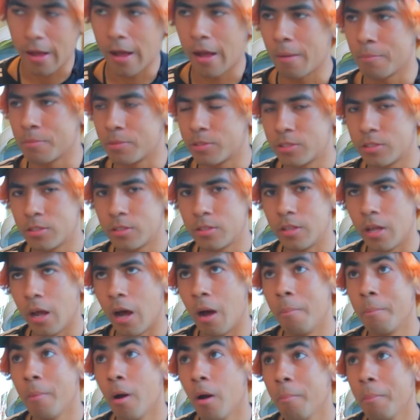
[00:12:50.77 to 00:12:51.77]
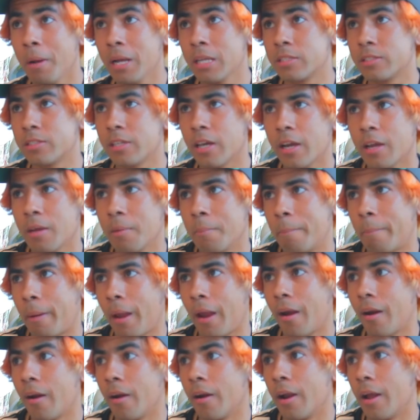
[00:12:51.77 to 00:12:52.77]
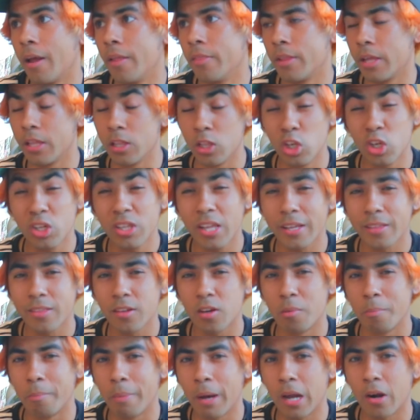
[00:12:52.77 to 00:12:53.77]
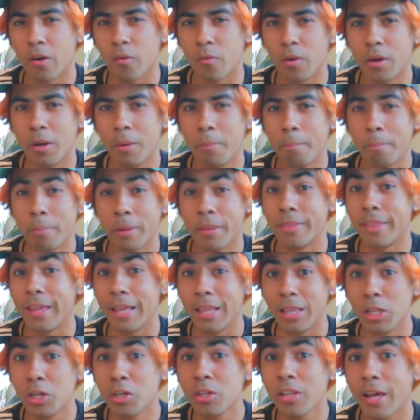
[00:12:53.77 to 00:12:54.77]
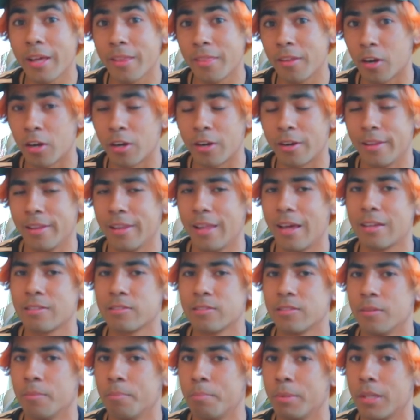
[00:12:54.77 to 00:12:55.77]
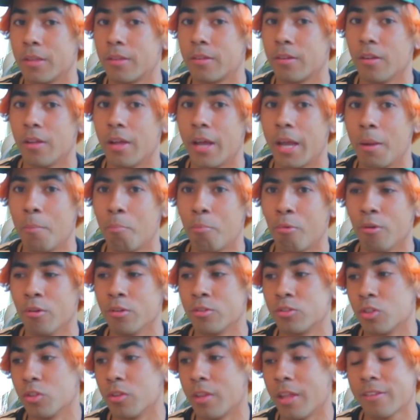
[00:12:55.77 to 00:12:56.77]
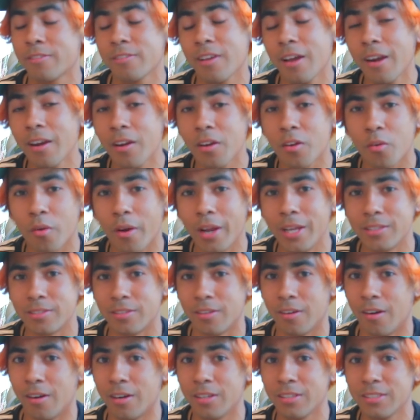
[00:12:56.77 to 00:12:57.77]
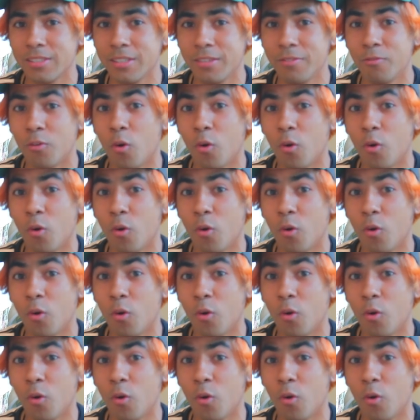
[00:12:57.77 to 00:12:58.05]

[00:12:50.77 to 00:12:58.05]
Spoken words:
I'm on my second pair, and they look like they're about to rip, but they look like they're gonna last up until April. So that's kind of crazy, honestly.